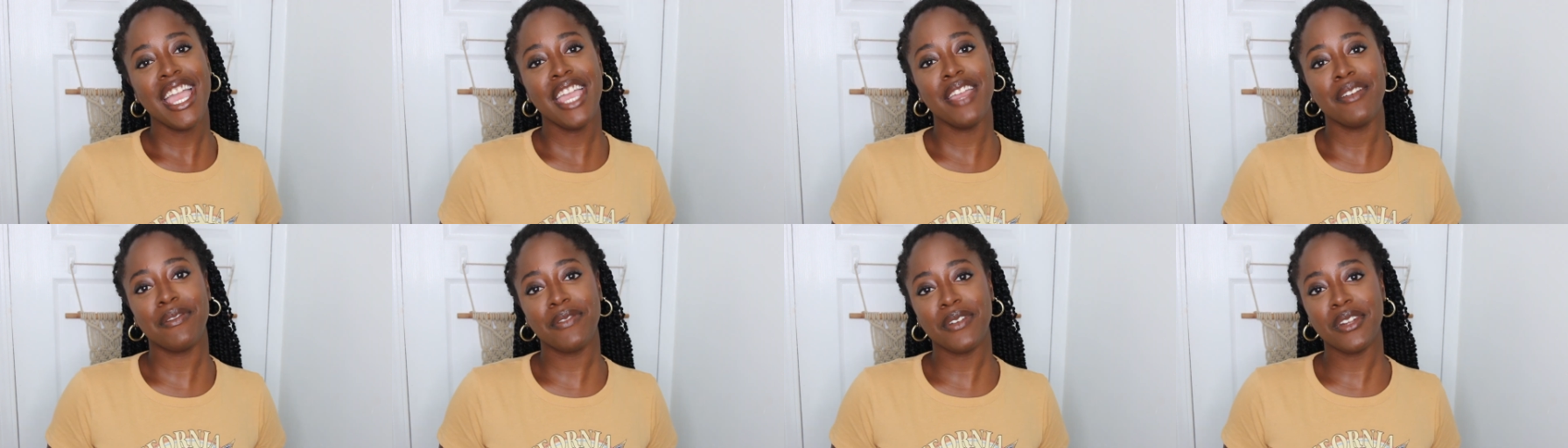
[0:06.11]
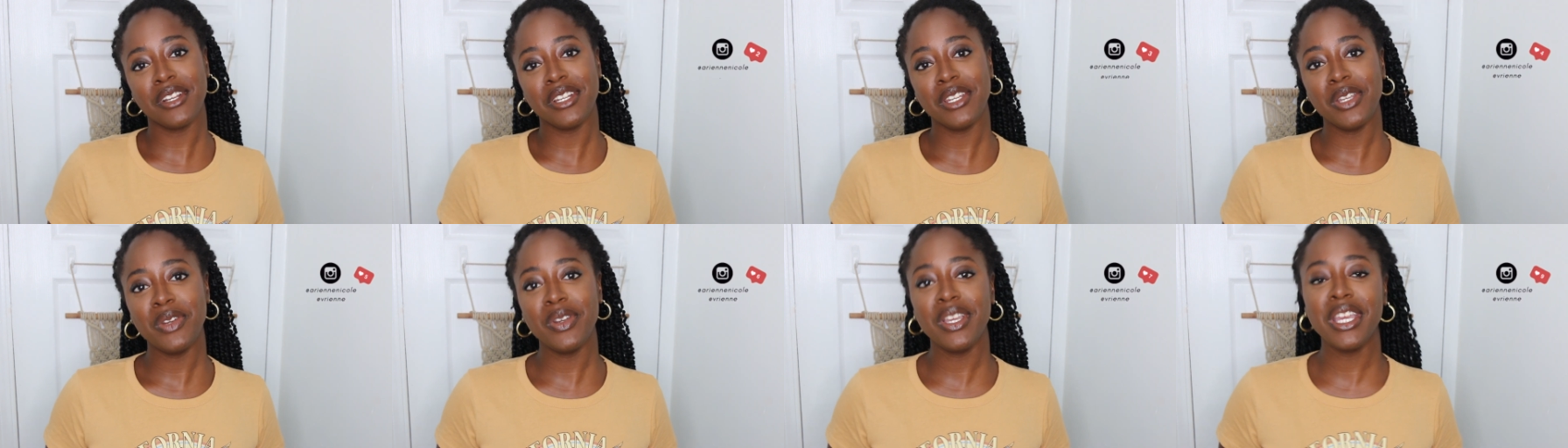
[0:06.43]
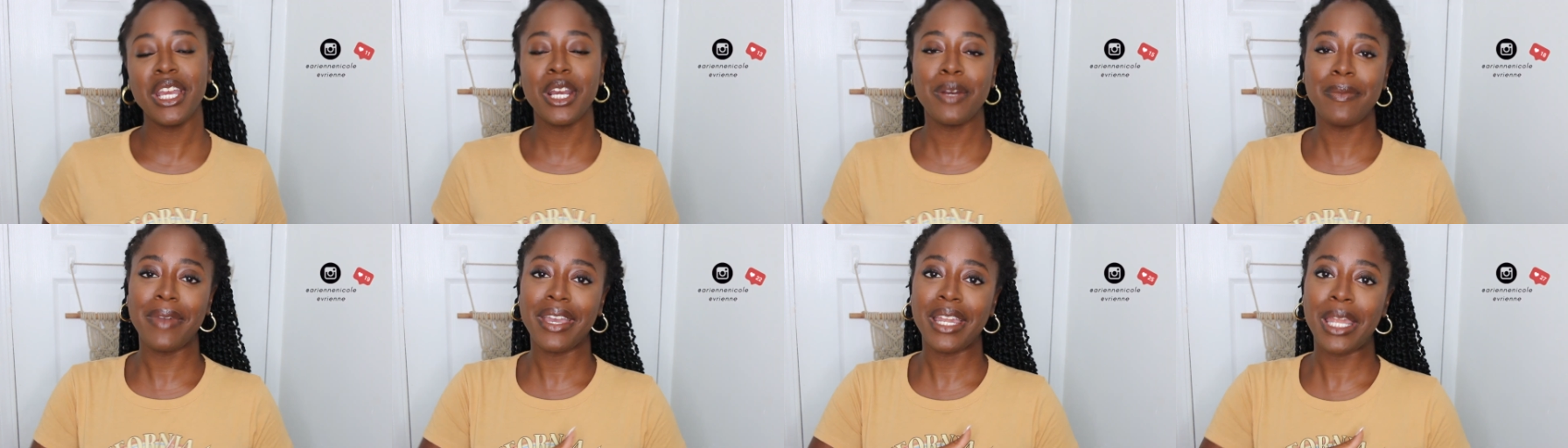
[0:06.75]
If you're new
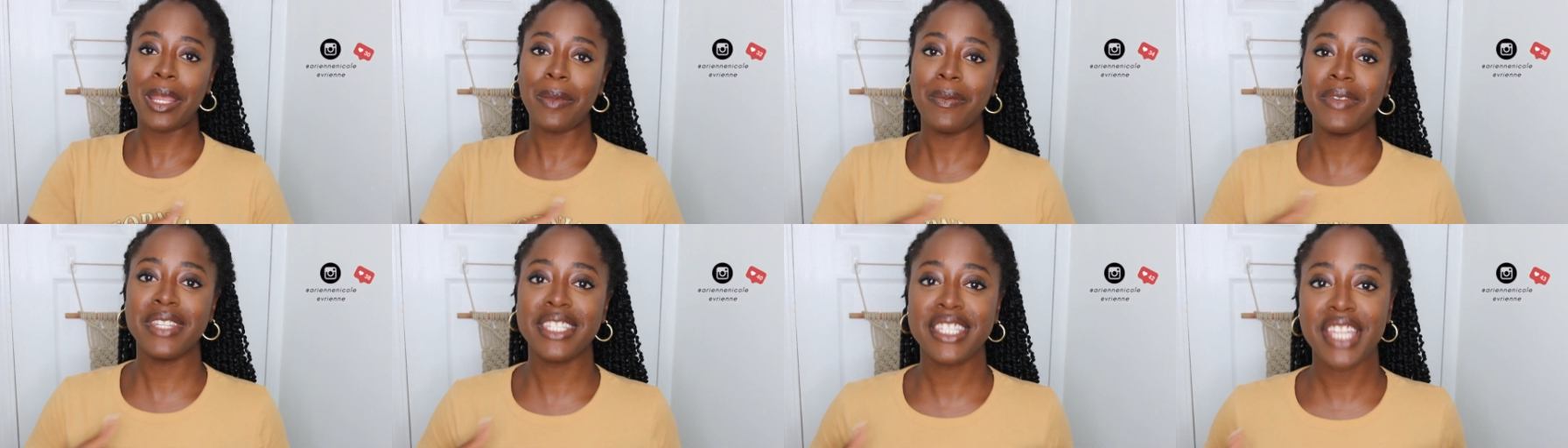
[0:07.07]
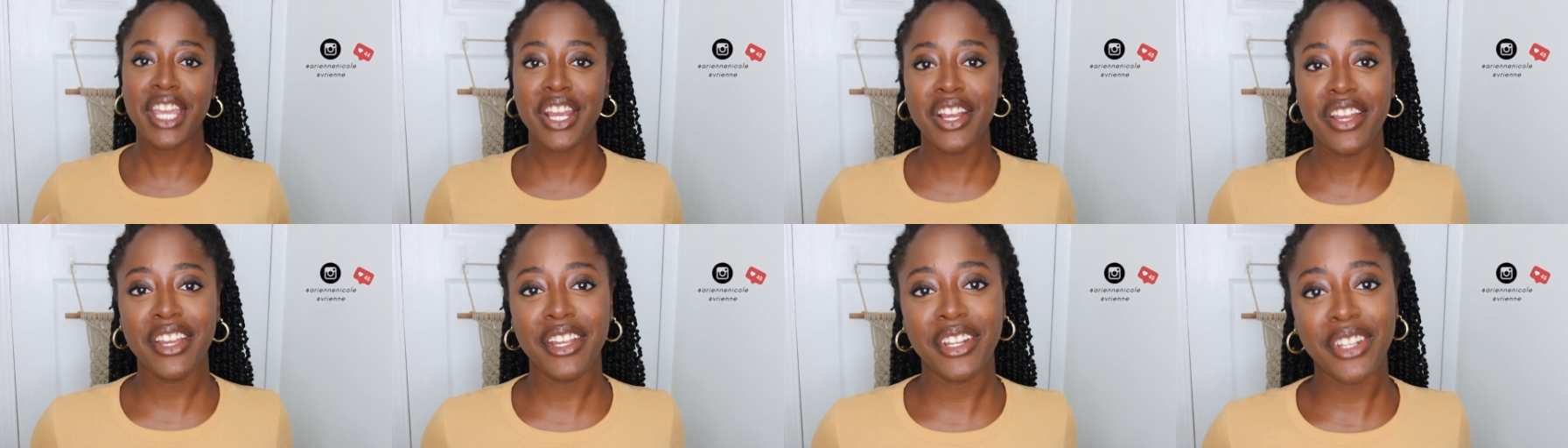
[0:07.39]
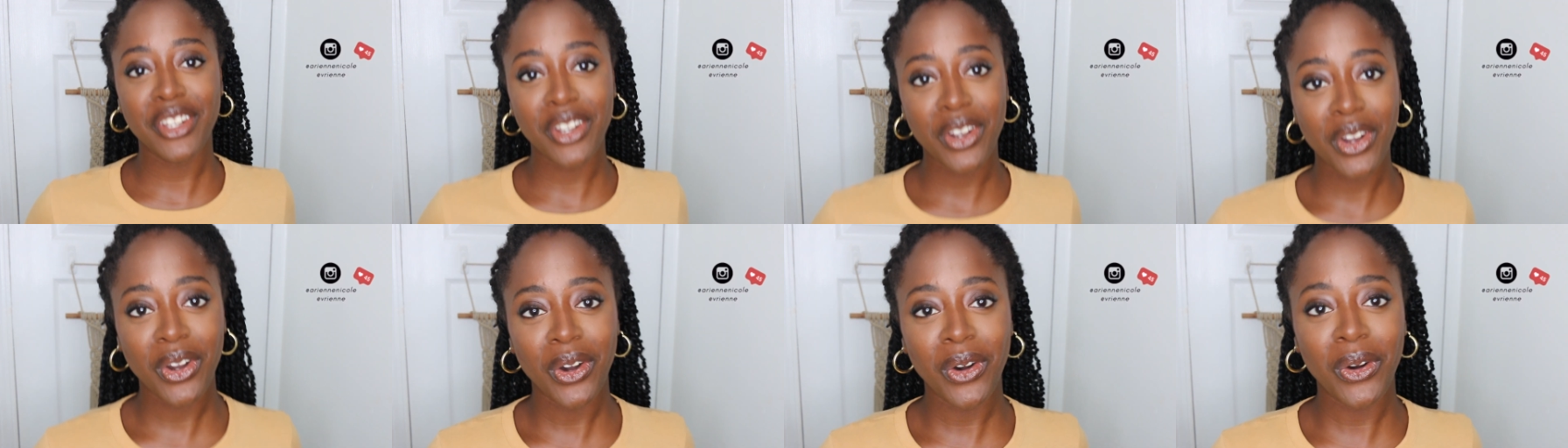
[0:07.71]
here, my name is Ariane
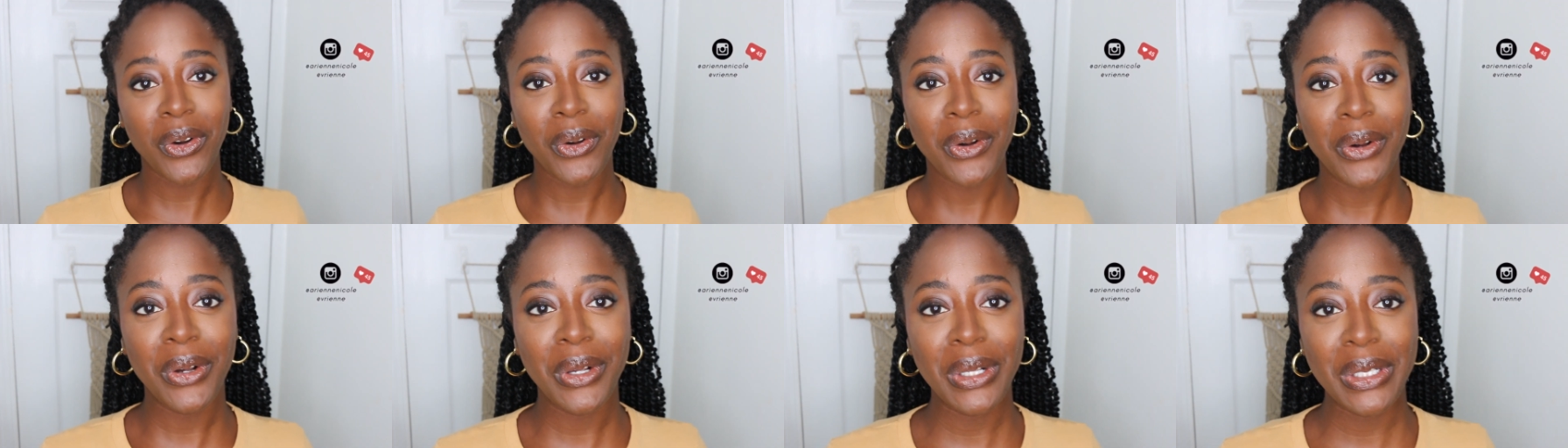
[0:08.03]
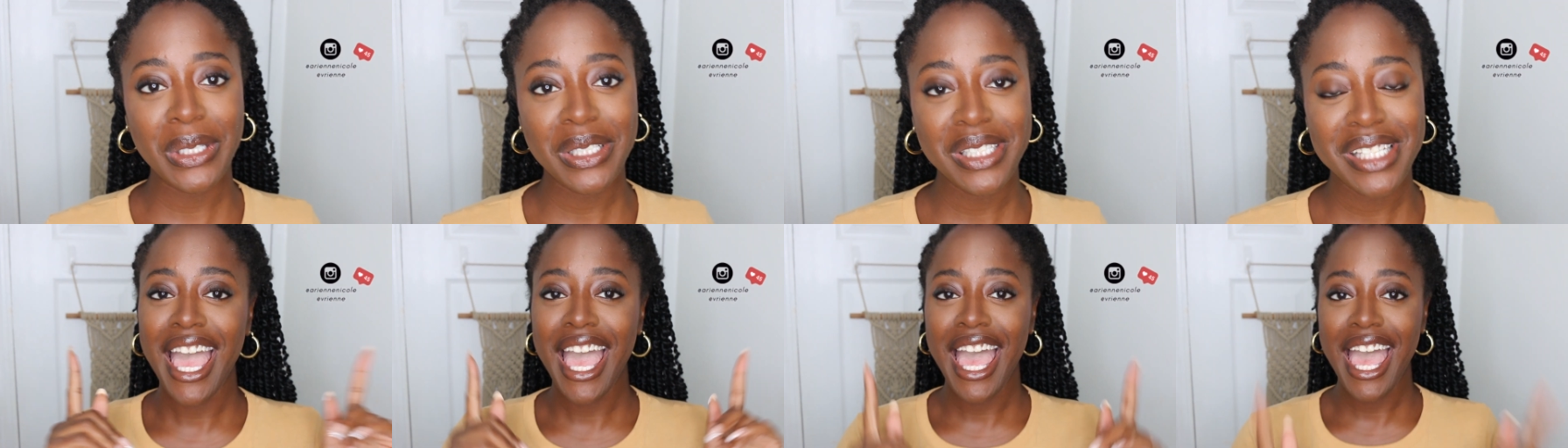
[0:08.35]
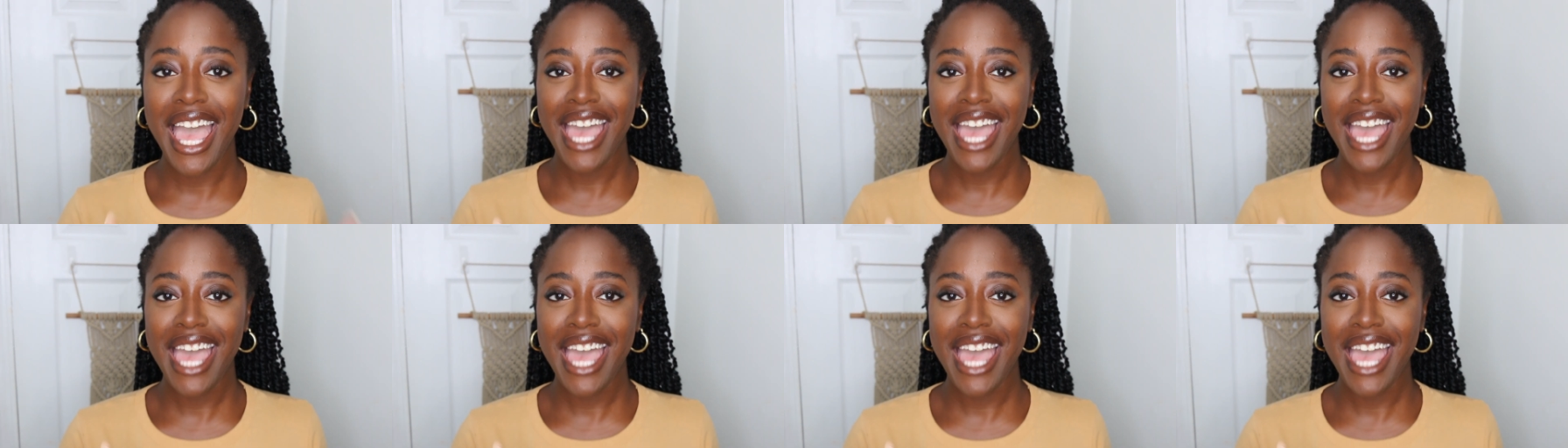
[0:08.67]
Nicole,